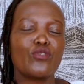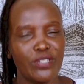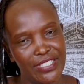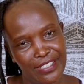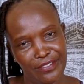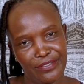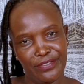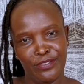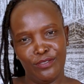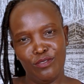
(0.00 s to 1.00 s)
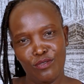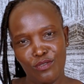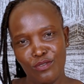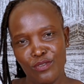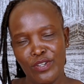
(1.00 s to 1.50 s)
to yourself,
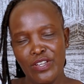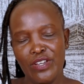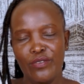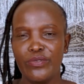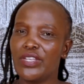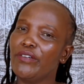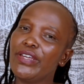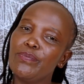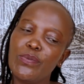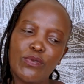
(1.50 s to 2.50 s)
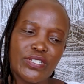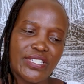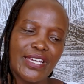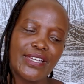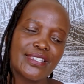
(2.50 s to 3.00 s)
the way people
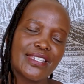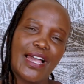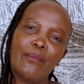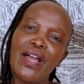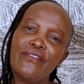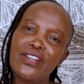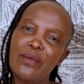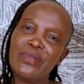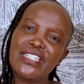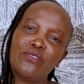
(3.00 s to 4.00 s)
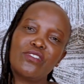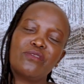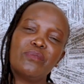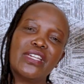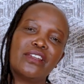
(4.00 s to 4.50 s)
say it's, I'm having a meeting
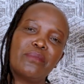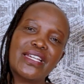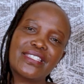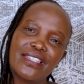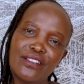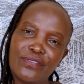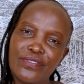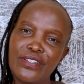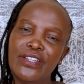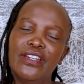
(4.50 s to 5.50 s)
with me and myself.